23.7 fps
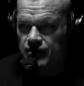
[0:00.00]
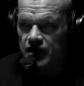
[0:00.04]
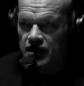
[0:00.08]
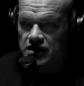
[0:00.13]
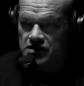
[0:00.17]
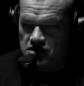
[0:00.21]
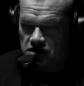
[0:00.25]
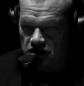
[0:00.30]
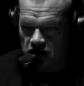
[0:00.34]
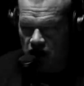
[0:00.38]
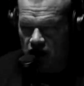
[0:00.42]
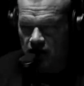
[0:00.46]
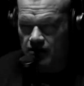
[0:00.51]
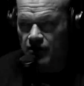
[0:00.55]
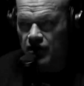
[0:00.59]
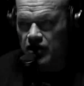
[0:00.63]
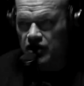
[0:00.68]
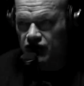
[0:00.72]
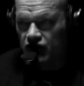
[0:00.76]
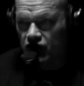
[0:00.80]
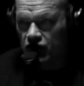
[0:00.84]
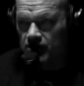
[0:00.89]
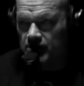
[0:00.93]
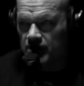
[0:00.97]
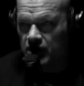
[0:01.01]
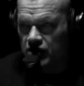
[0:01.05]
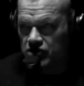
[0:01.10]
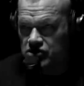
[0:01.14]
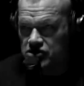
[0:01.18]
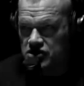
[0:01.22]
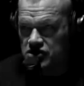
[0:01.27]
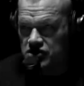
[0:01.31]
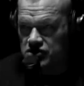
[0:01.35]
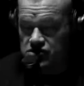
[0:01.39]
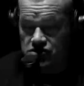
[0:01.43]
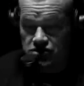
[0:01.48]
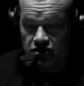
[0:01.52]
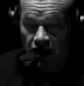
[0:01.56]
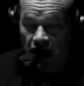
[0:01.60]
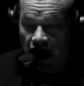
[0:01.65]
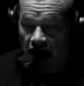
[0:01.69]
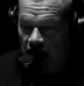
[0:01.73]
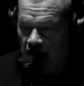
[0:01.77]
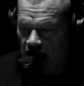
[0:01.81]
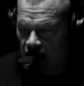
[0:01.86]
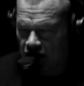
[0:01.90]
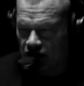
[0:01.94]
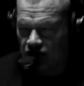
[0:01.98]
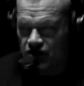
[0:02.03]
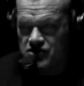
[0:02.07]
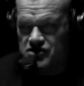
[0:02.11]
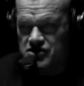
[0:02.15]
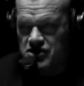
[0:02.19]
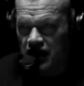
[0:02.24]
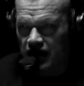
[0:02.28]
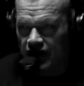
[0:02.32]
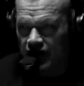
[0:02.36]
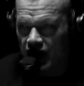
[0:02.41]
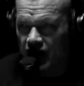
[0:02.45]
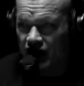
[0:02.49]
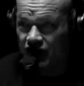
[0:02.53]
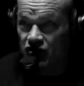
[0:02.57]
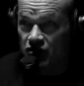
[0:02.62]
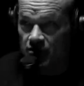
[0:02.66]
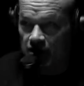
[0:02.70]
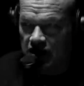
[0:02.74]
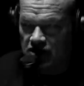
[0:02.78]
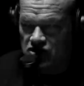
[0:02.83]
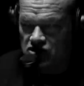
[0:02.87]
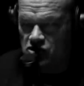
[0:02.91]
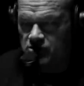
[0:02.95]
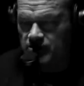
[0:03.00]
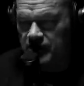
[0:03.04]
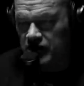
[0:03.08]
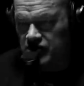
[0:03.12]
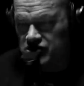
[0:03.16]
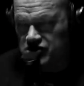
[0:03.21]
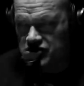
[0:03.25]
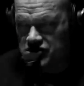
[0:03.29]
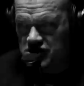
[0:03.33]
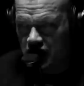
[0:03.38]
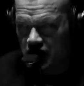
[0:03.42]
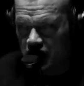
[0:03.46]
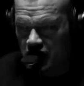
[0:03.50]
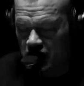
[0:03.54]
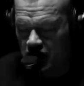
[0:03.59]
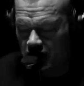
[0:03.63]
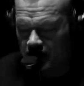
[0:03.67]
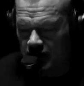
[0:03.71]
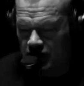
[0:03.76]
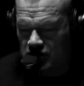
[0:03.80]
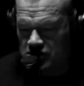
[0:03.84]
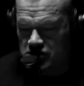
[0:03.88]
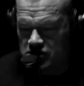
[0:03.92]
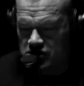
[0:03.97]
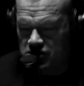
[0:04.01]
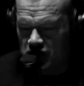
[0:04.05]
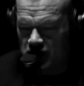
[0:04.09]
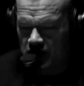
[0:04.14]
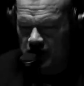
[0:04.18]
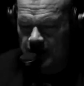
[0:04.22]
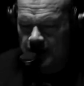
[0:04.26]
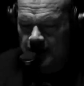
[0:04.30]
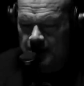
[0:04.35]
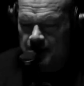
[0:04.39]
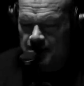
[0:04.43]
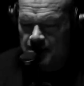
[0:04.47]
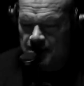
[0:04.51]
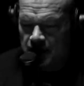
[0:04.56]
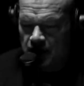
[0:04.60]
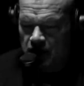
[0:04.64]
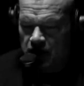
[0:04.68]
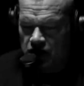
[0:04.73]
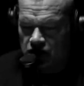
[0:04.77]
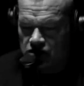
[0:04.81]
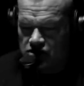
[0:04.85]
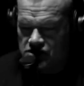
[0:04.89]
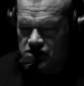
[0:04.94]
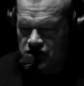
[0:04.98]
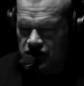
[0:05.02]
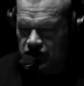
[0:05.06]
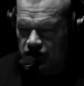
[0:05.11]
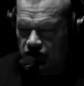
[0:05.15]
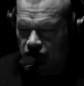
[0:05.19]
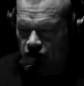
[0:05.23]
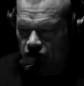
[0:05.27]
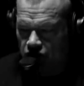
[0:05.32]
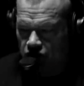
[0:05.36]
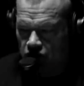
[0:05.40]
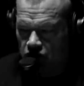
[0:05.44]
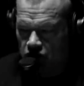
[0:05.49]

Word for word: That's a lot of money for a pair of jeans. Mm -hmm. I mm-hmm. understand that. If you buy two pairs, it's 99 bucks each. Here's the deal.